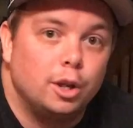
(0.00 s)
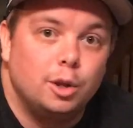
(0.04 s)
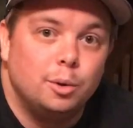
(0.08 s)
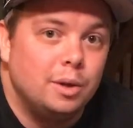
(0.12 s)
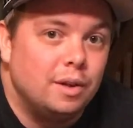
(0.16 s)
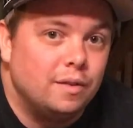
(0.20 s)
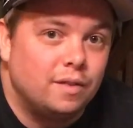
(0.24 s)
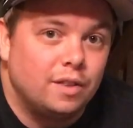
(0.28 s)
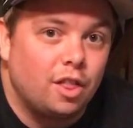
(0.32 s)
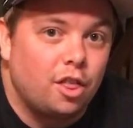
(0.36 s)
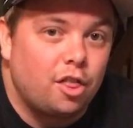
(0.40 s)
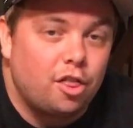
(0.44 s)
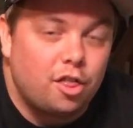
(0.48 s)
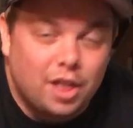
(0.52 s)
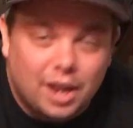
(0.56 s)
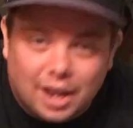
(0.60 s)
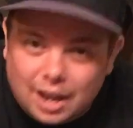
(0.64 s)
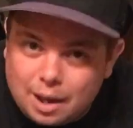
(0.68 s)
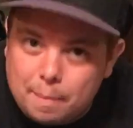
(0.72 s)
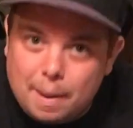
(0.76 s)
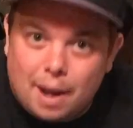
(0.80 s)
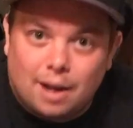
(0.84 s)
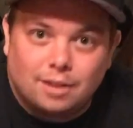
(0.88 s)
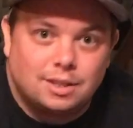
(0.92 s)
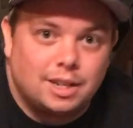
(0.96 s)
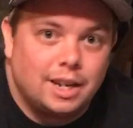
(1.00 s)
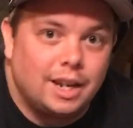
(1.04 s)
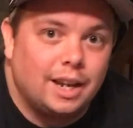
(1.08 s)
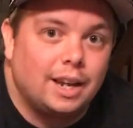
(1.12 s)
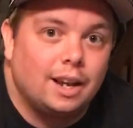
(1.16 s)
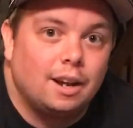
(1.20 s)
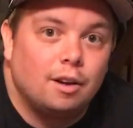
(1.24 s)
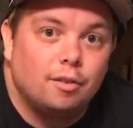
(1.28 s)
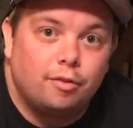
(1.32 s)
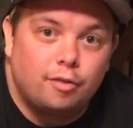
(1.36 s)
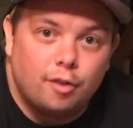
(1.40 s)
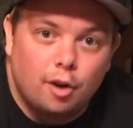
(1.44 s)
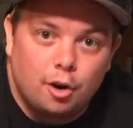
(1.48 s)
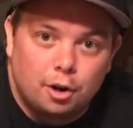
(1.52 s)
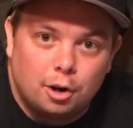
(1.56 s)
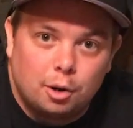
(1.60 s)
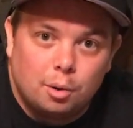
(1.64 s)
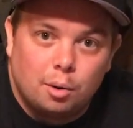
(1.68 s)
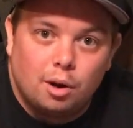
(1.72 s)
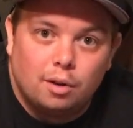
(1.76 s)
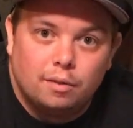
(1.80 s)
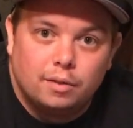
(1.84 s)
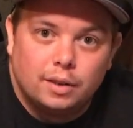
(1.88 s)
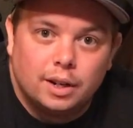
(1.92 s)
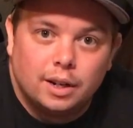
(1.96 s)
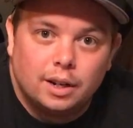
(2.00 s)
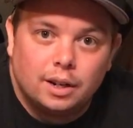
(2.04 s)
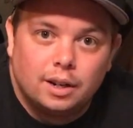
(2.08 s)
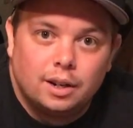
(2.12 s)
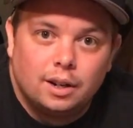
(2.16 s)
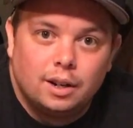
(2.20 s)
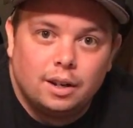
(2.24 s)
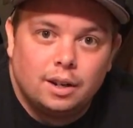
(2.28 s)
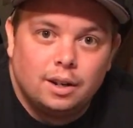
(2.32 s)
you even think about taking a photo of it.